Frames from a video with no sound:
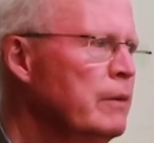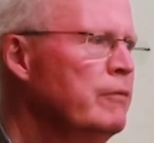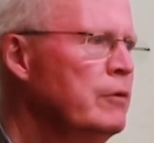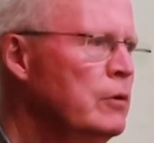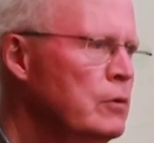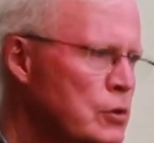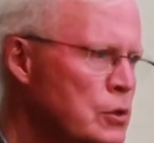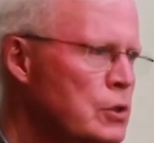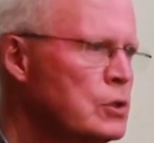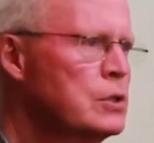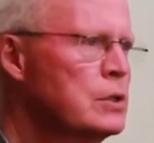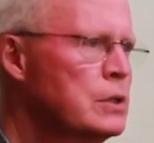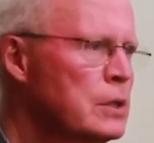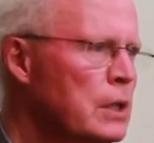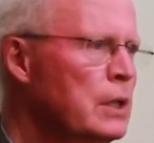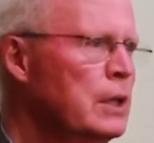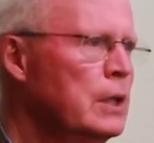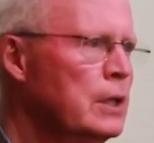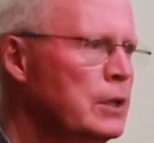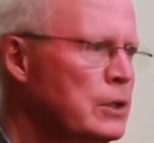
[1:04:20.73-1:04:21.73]
If you just
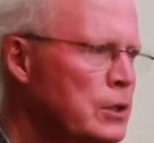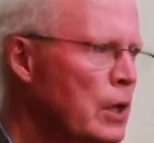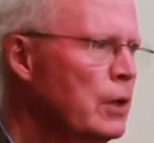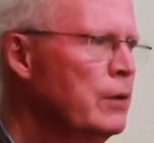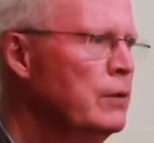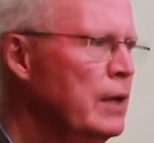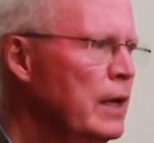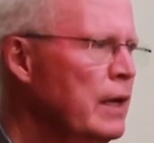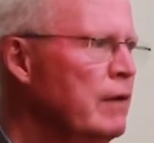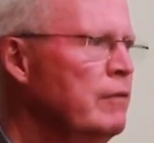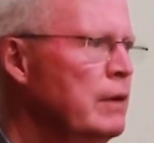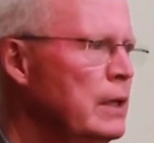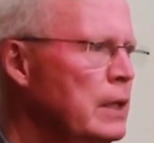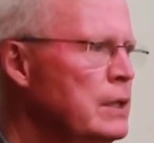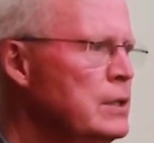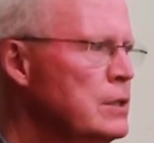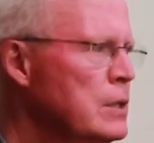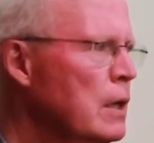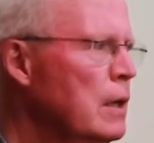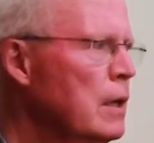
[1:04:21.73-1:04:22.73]
don't have
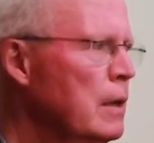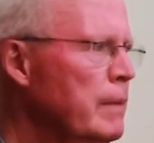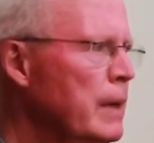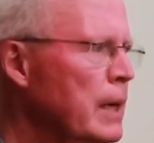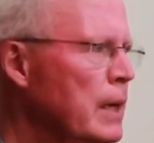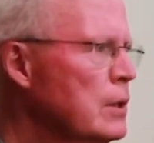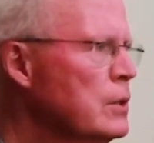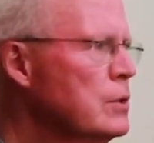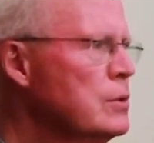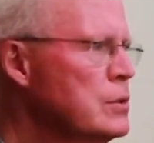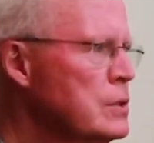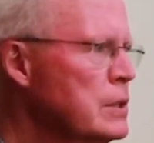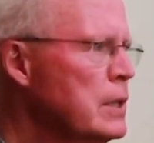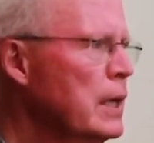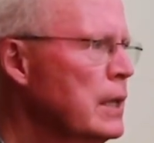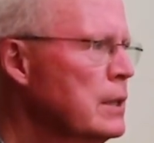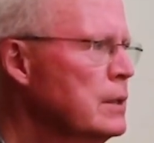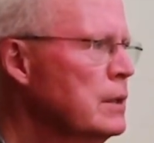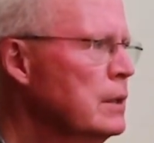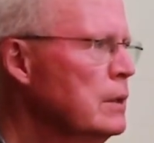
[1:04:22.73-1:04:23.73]
any time out, you
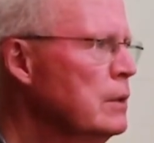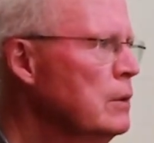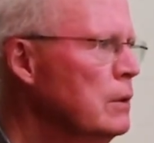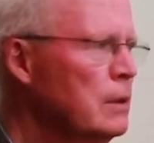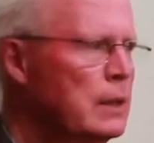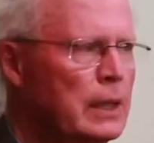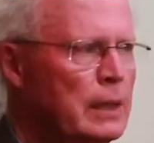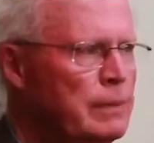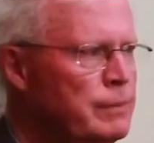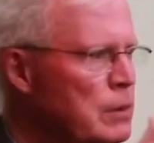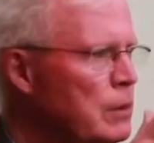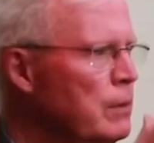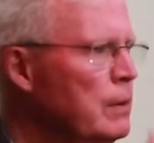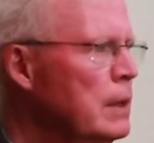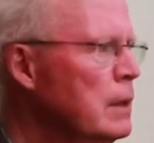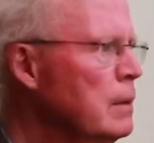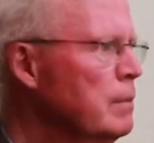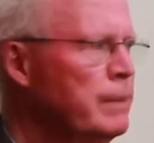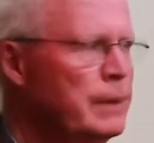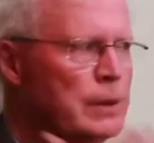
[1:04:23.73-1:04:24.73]
start to, you keep
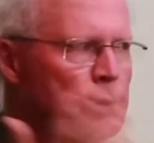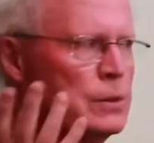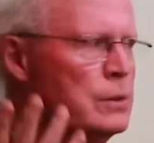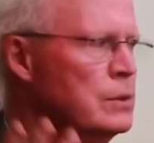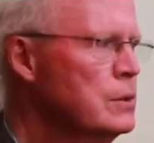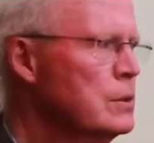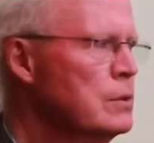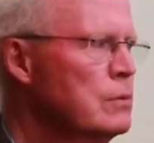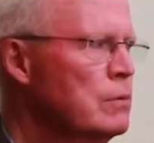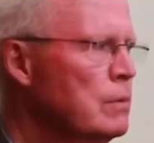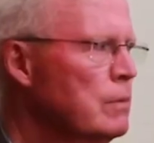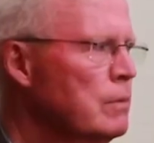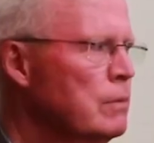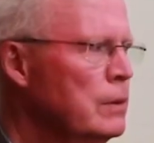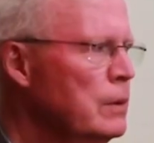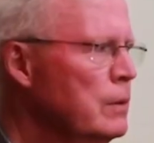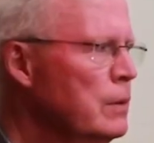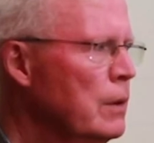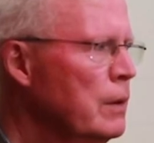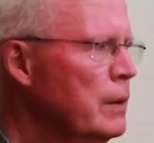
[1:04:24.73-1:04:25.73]
doing it, but your
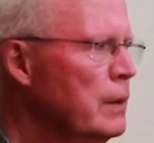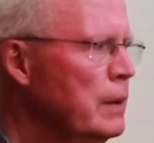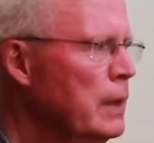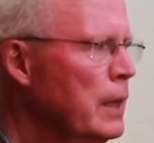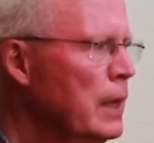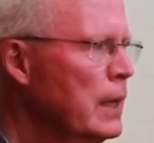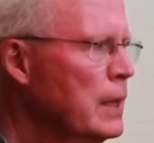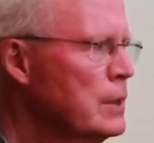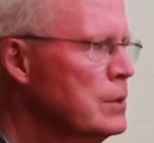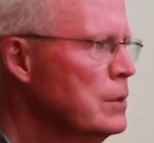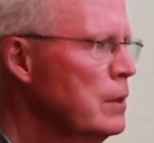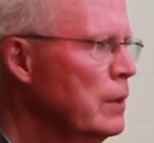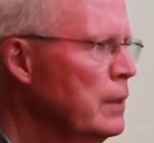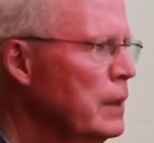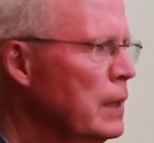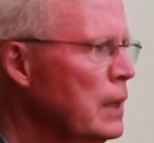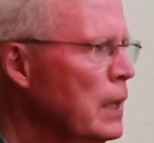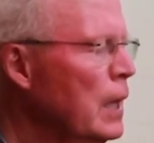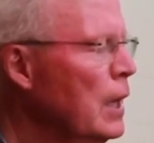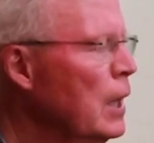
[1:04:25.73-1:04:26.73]
heart's not
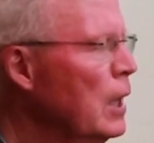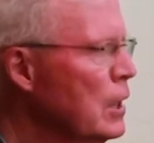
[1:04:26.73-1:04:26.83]
in it.